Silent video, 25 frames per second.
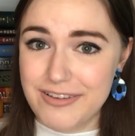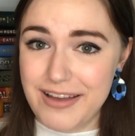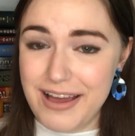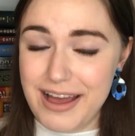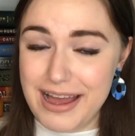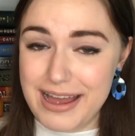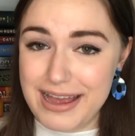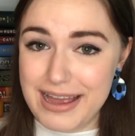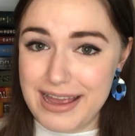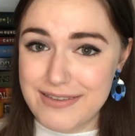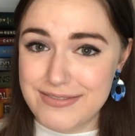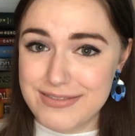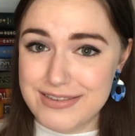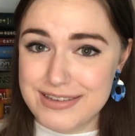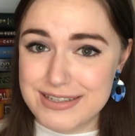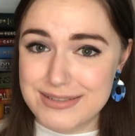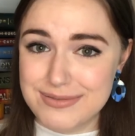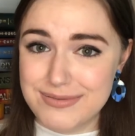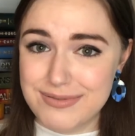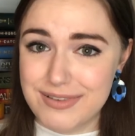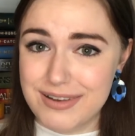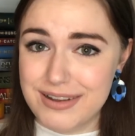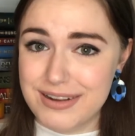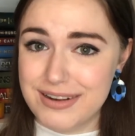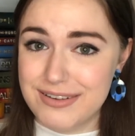I gave this
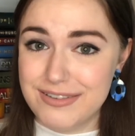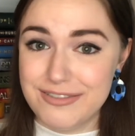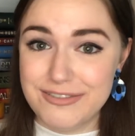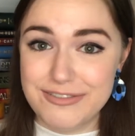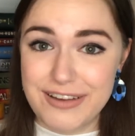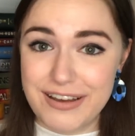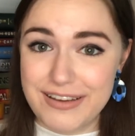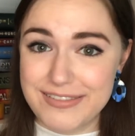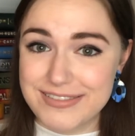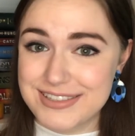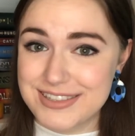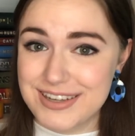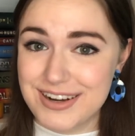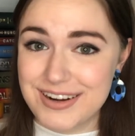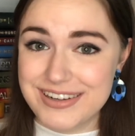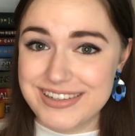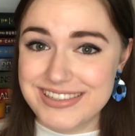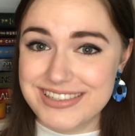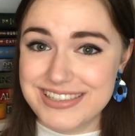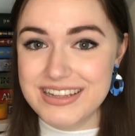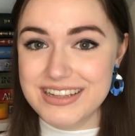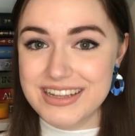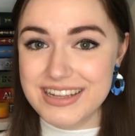one 5 stars.